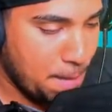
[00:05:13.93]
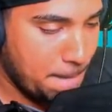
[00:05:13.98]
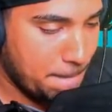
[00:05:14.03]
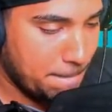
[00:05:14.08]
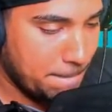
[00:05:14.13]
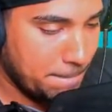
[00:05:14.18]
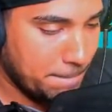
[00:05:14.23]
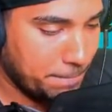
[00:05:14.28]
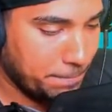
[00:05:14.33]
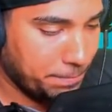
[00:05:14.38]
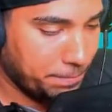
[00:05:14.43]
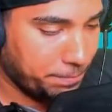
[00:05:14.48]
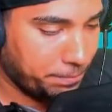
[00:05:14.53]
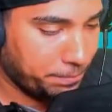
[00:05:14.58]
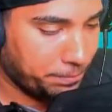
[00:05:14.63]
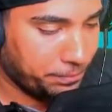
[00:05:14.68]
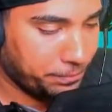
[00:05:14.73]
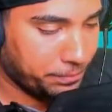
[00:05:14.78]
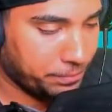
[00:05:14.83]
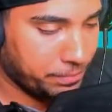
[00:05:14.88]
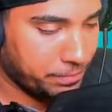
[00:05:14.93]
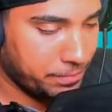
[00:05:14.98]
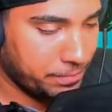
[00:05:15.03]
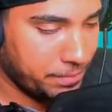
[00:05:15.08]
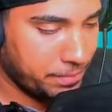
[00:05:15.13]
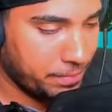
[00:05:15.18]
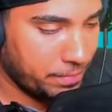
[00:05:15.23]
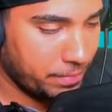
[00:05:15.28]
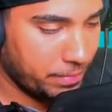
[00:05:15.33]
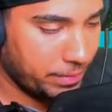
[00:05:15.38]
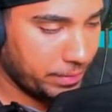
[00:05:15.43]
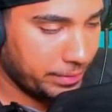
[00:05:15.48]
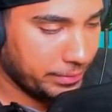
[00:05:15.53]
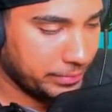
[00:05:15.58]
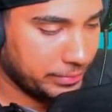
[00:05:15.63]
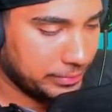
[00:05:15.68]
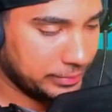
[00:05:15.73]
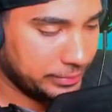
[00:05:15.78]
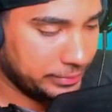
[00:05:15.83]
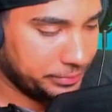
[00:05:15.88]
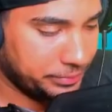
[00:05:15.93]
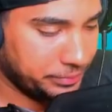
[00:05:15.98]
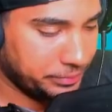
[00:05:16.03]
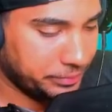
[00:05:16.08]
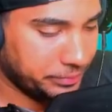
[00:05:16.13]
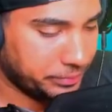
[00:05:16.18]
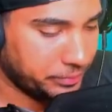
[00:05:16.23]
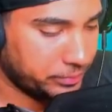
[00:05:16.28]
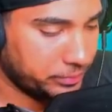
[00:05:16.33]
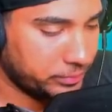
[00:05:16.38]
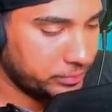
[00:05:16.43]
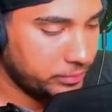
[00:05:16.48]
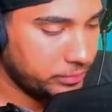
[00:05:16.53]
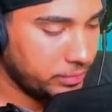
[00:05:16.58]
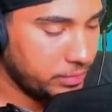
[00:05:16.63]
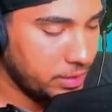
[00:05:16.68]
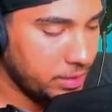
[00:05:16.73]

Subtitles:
Nothing is said.